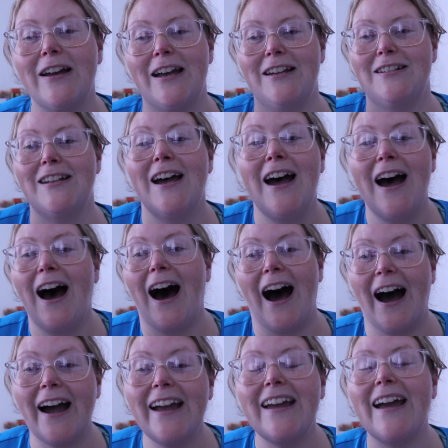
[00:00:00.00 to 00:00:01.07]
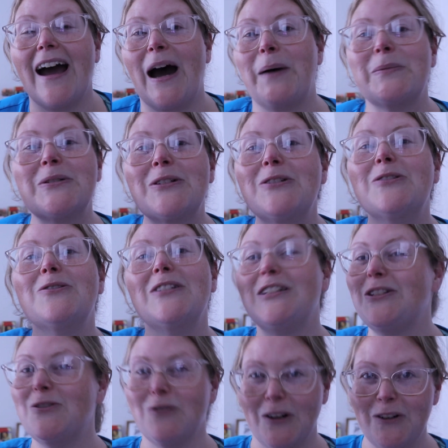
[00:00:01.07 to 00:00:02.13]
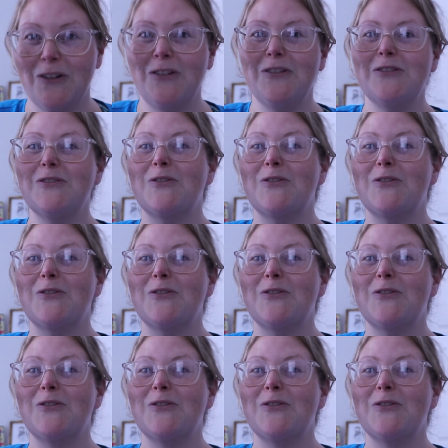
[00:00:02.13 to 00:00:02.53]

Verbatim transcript: And I absolutely struggle